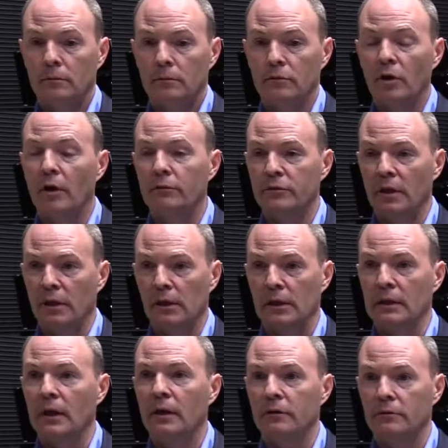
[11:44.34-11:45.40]

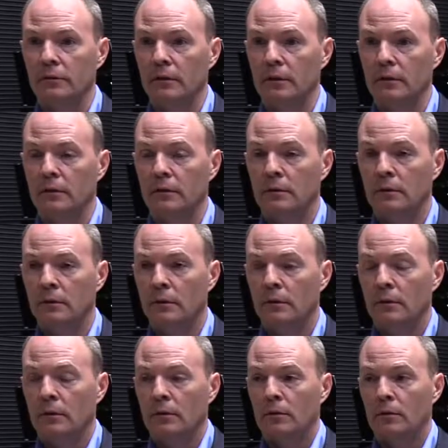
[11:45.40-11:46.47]
dovetailing nicely
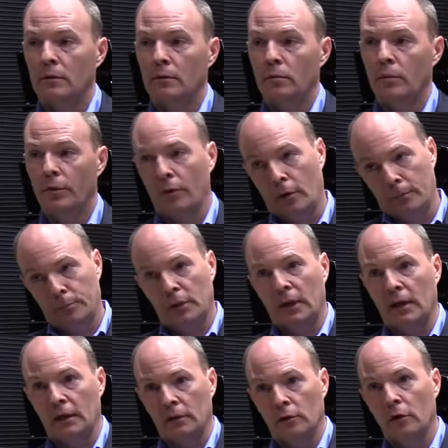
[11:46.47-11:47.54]
with our
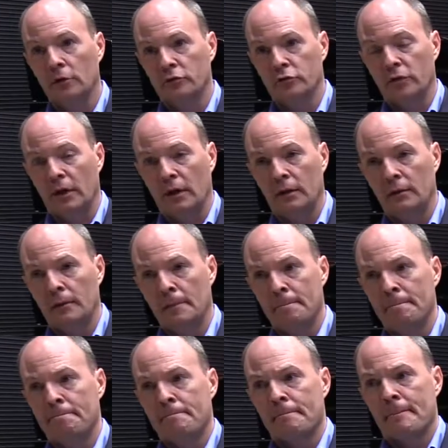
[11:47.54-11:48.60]
planned launch date,
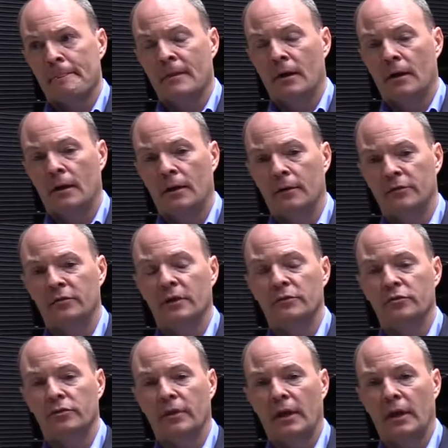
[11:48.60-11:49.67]
such
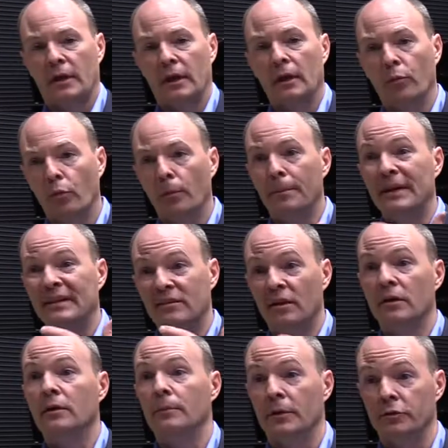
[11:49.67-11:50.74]
that it will be
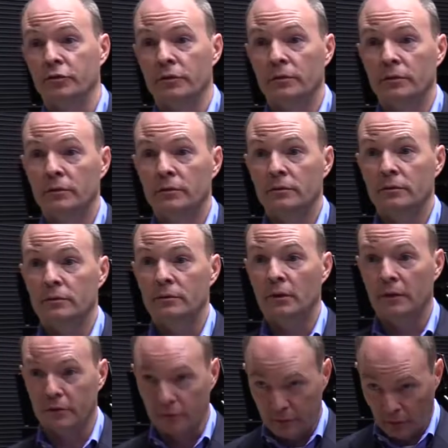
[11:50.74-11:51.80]
decommissioned
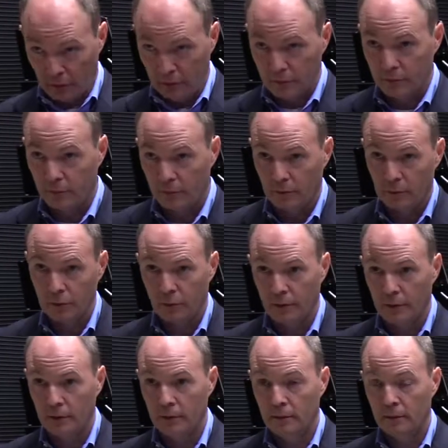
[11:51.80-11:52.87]
as a science observatory,